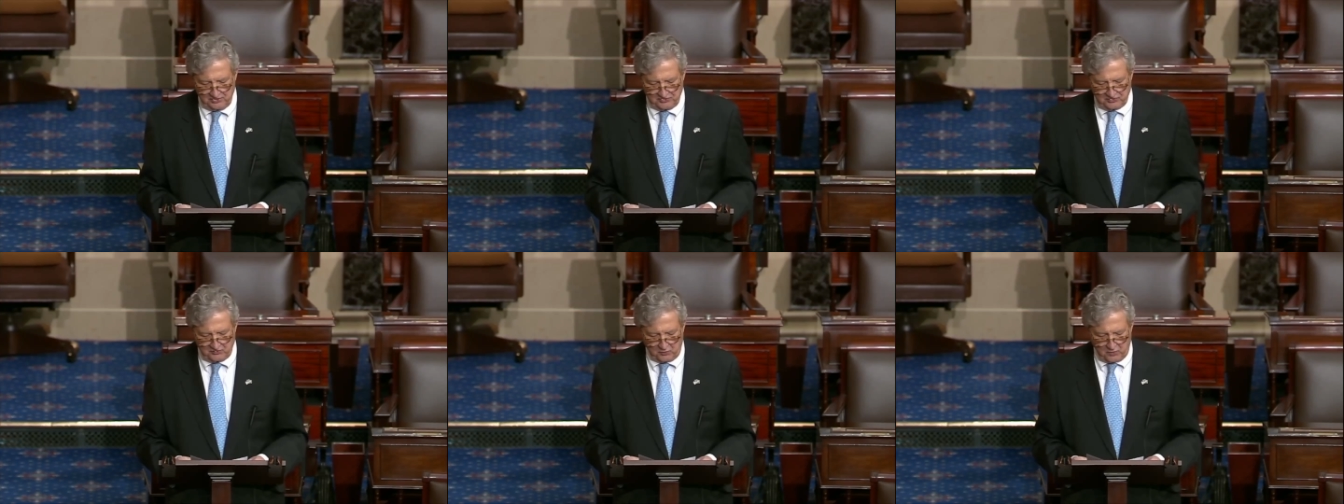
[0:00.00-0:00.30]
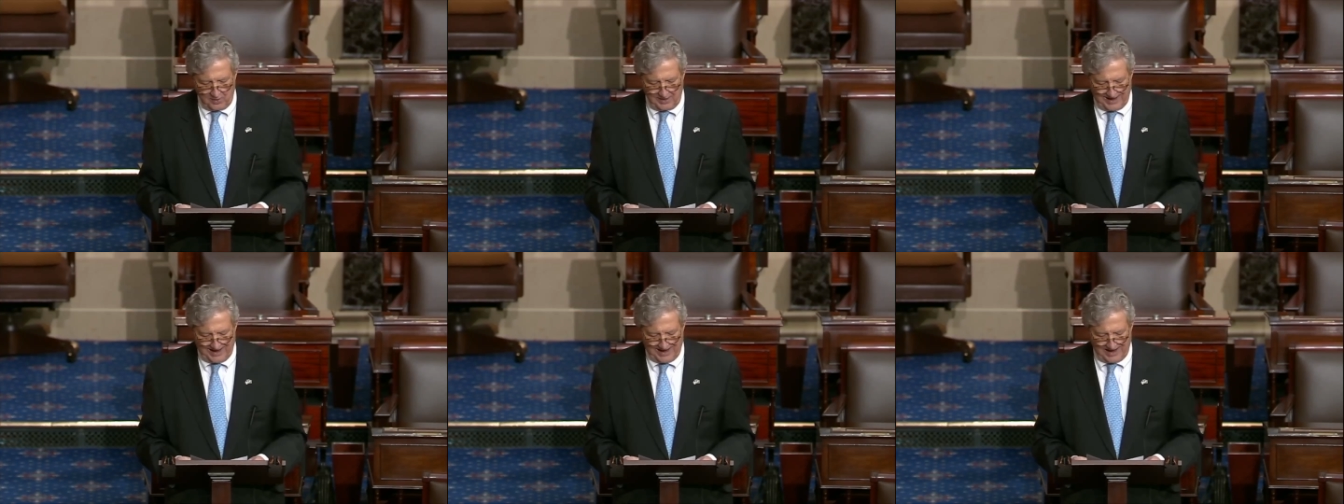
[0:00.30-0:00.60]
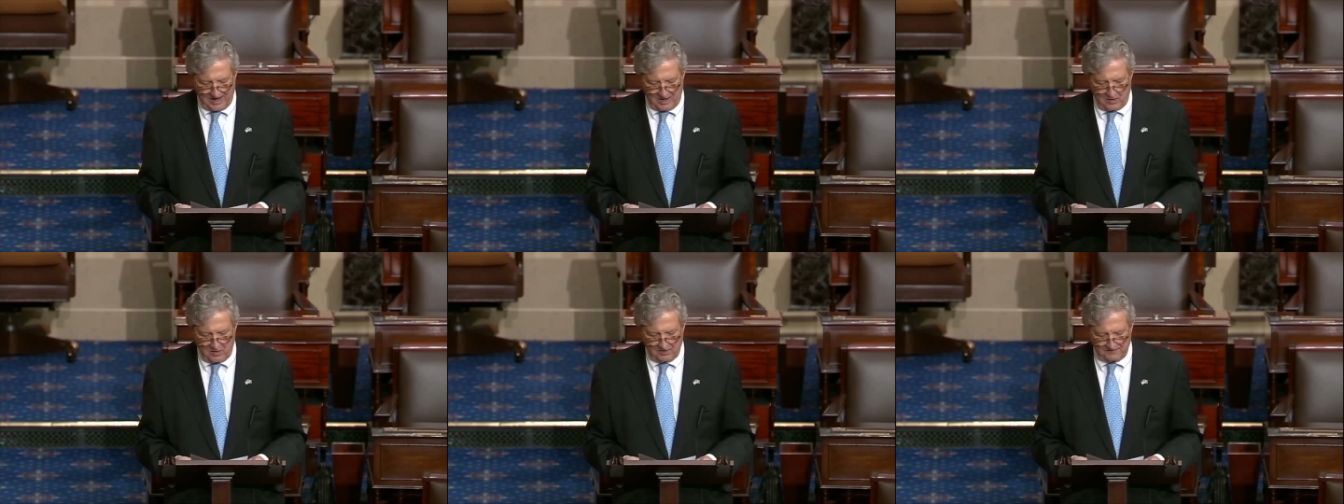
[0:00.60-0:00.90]
to
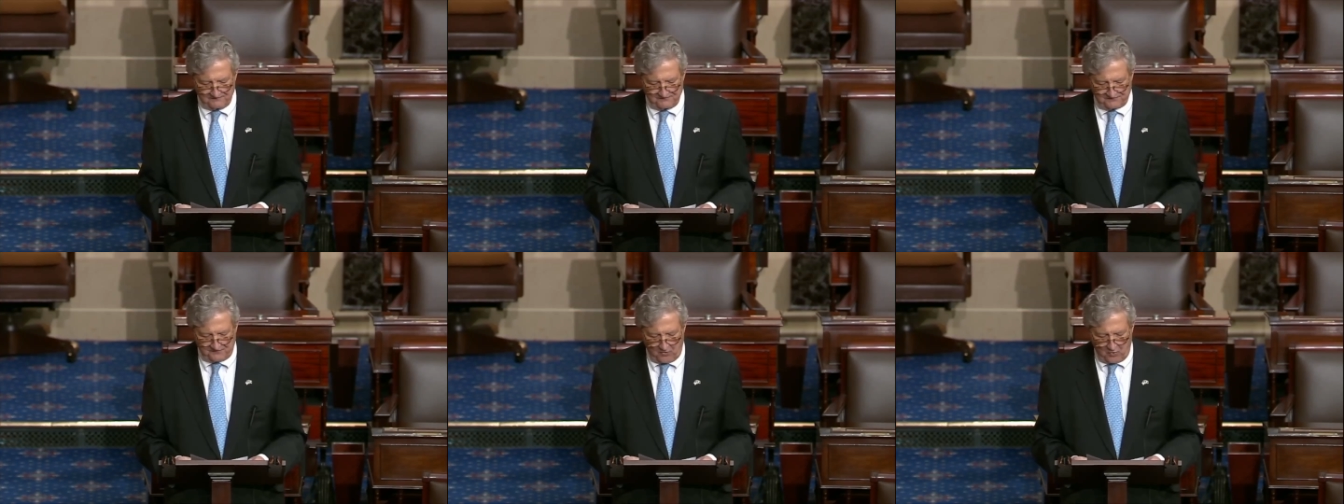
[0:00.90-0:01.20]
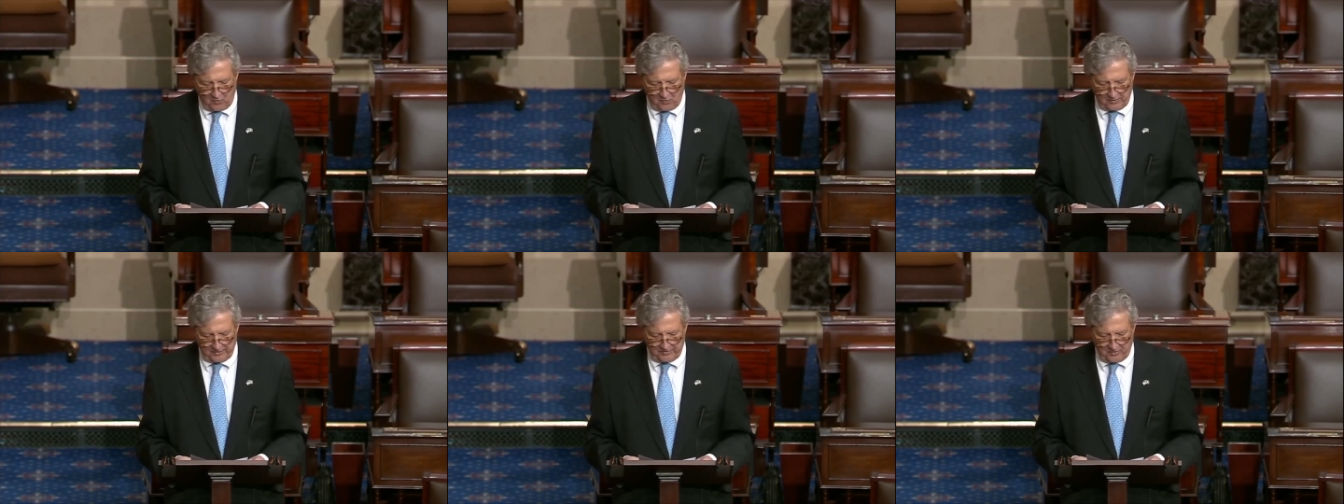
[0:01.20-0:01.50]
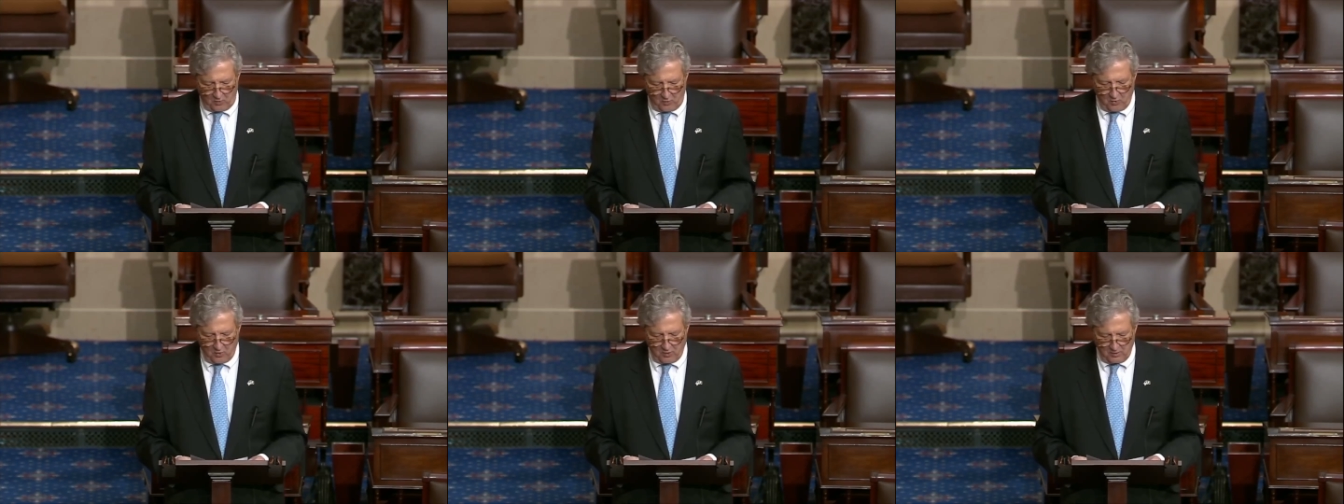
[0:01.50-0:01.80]
rely on
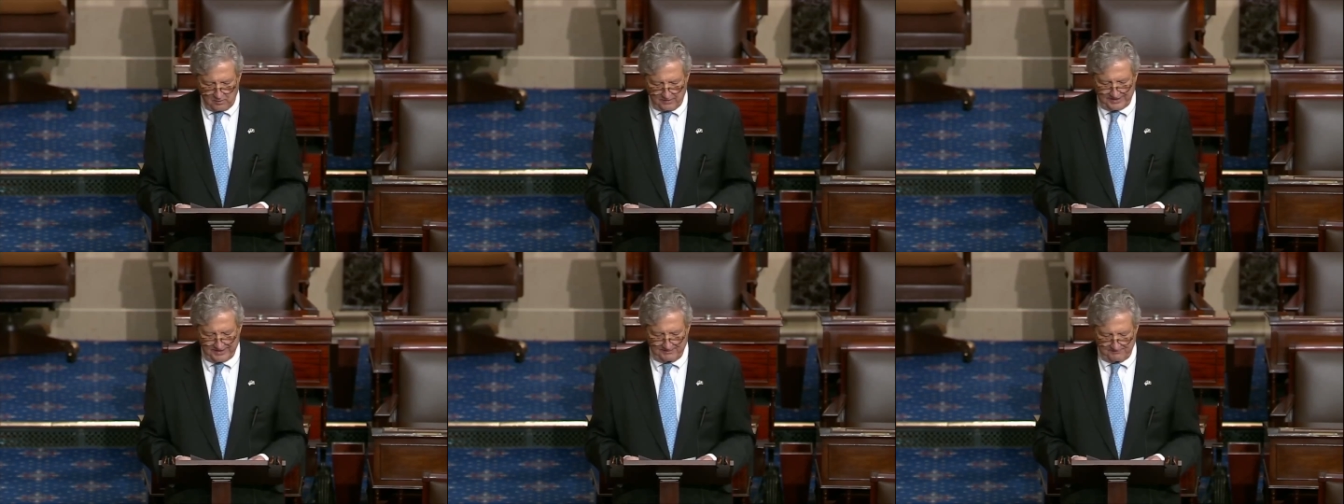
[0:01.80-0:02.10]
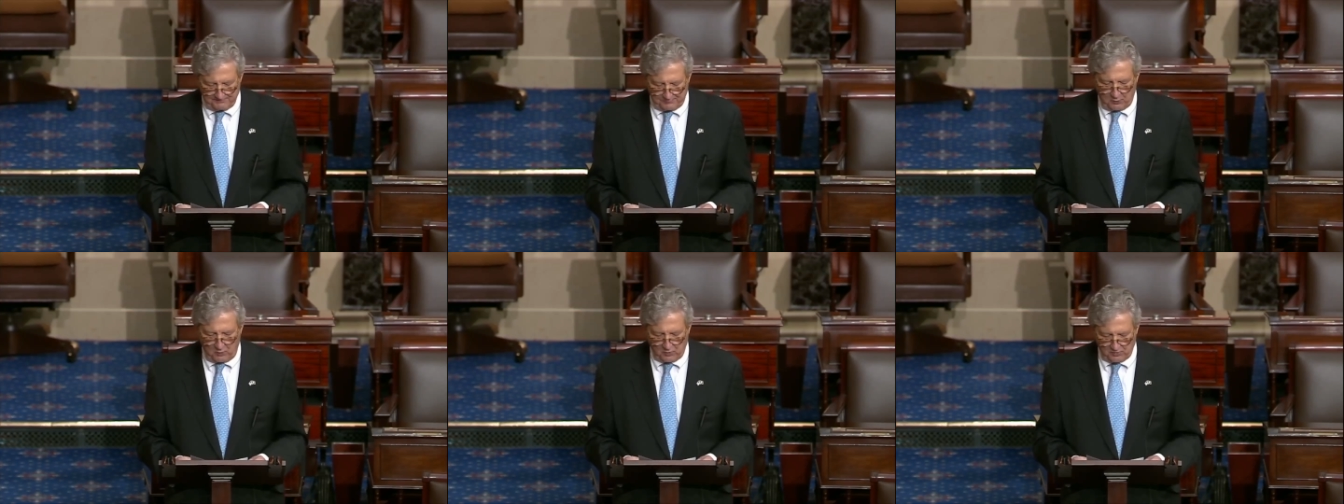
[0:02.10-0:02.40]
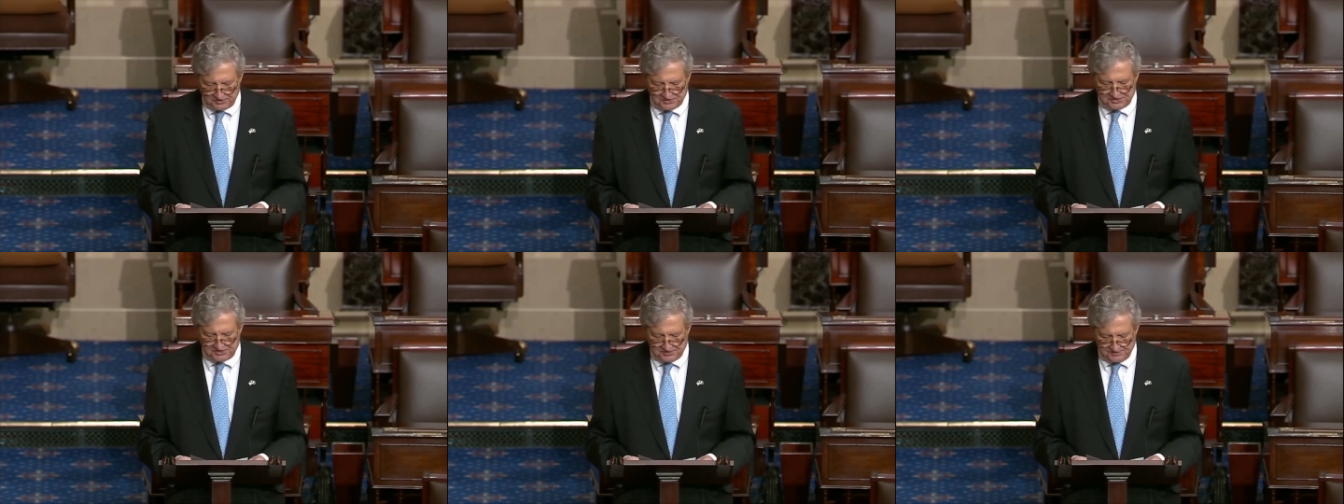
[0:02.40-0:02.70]
foreign oil
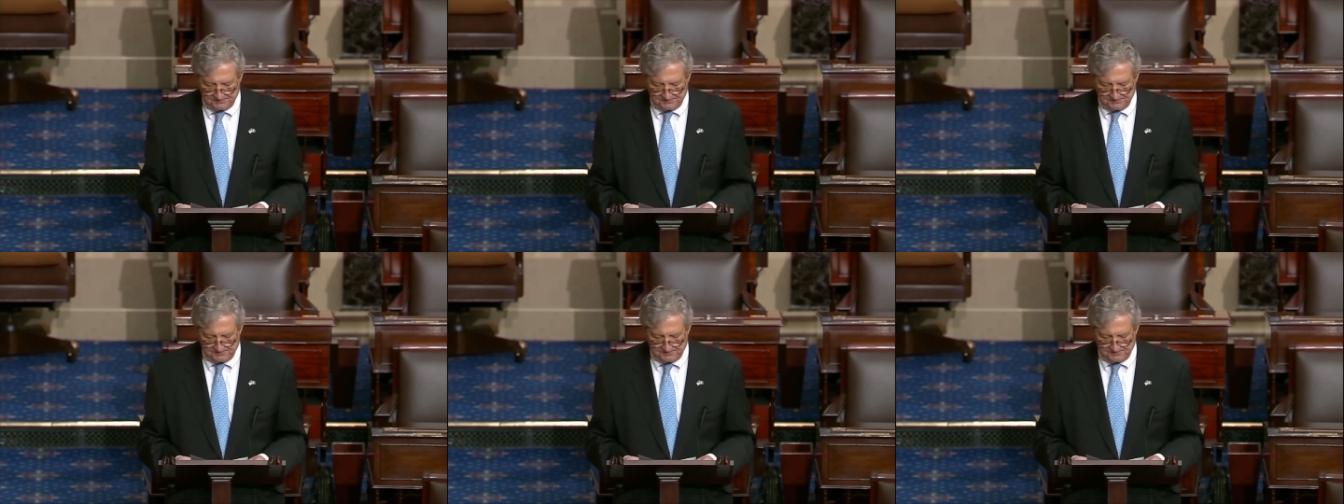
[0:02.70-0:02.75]
imports.